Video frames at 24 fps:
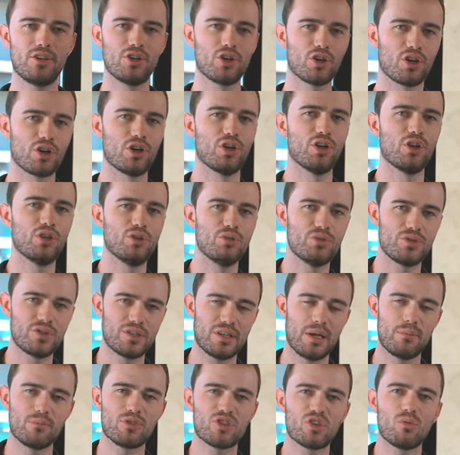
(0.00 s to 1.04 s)
and you're gonna lose
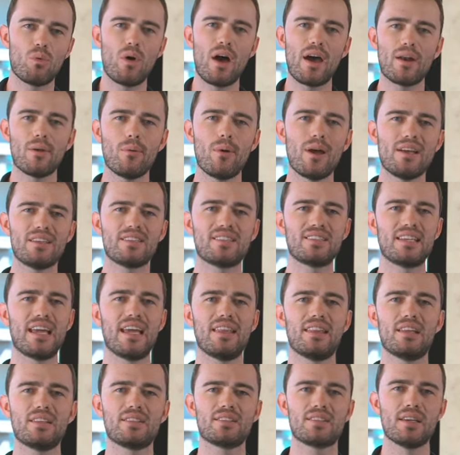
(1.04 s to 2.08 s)
some. So why do I
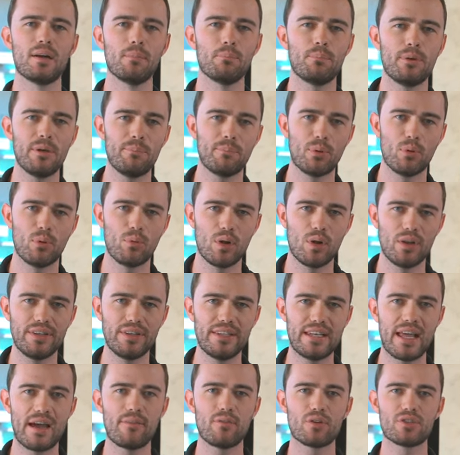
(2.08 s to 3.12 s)
say that some people will
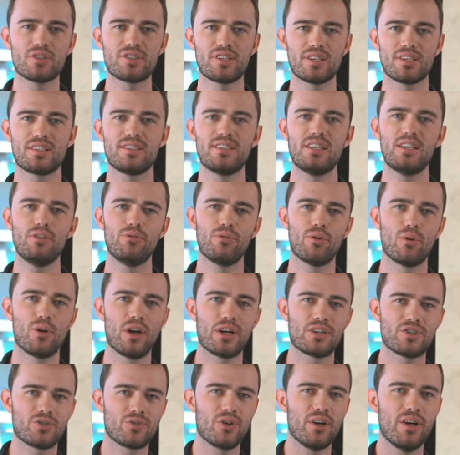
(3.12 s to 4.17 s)
never succeed
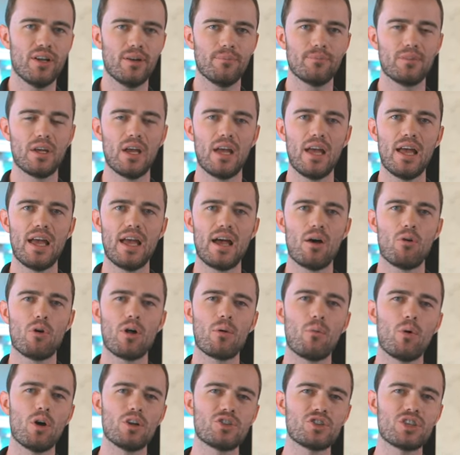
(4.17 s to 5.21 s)
Forex trading? Well,
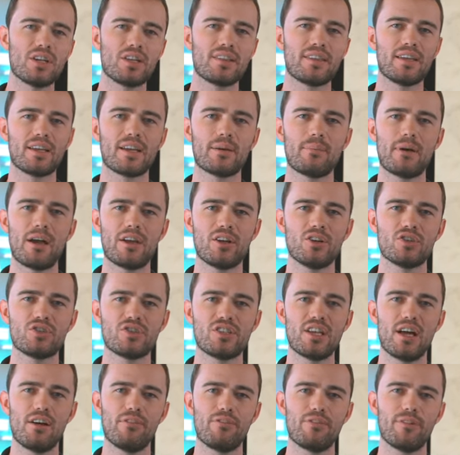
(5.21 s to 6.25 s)
I want you to think about
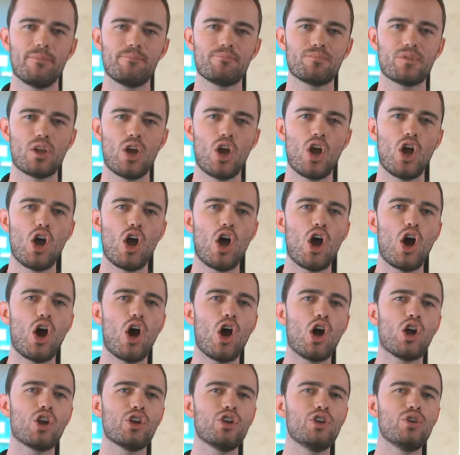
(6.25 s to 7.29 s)
yourself.
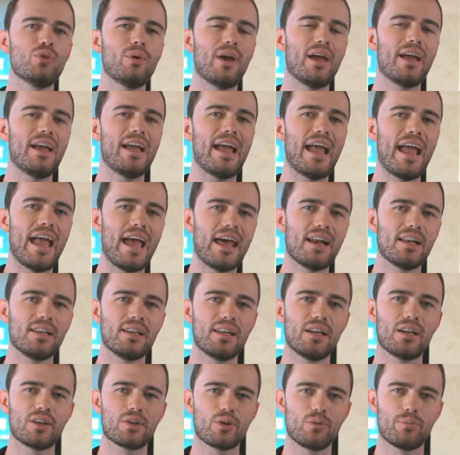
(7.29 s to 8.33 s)
Are you an
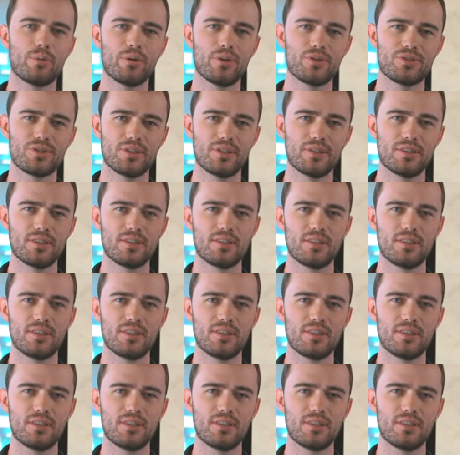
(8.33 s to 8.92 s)
analytical person?